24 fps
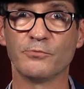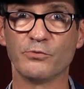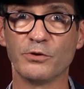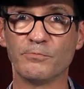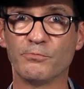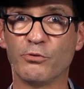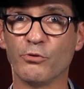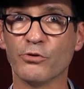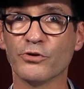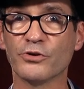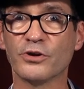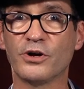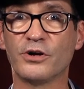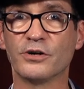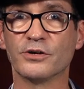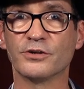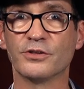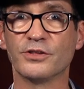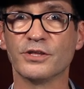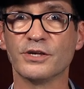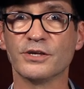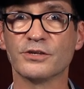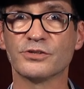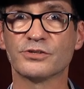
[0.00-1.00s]
and report all
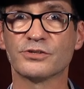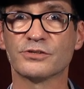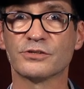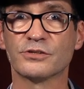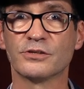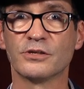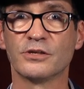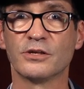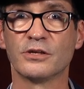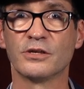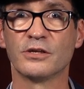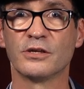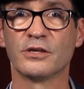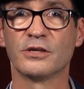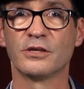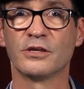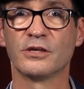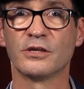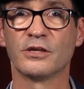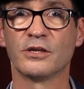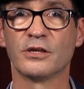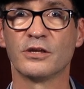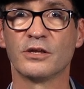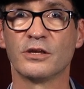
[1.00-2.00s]
of this,
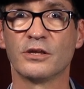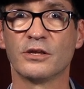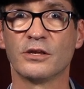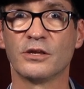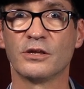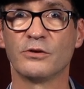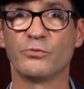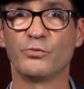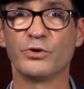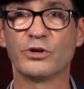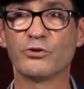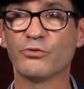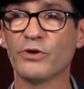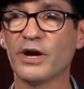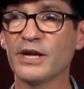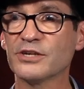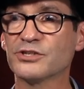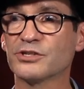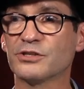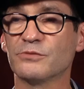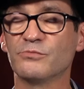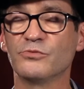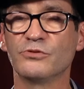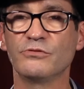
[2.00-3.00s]
we
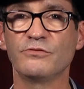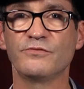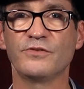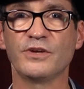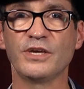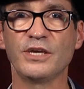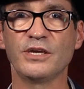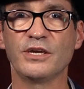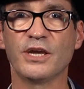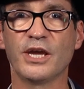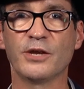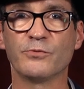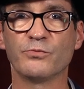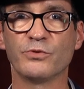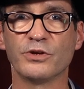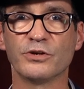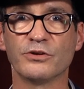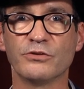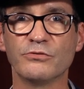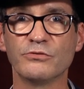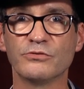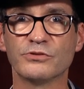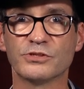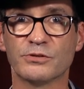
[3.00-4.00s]
crash the movie and
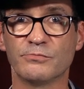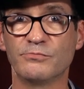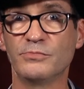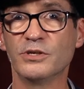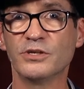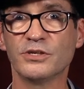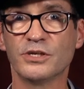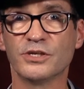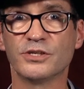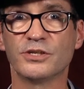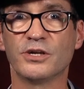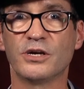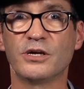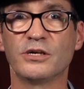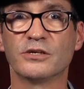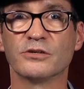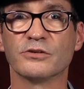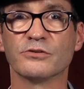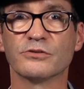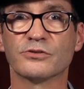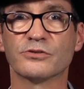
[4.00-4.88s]
we lose $1 million.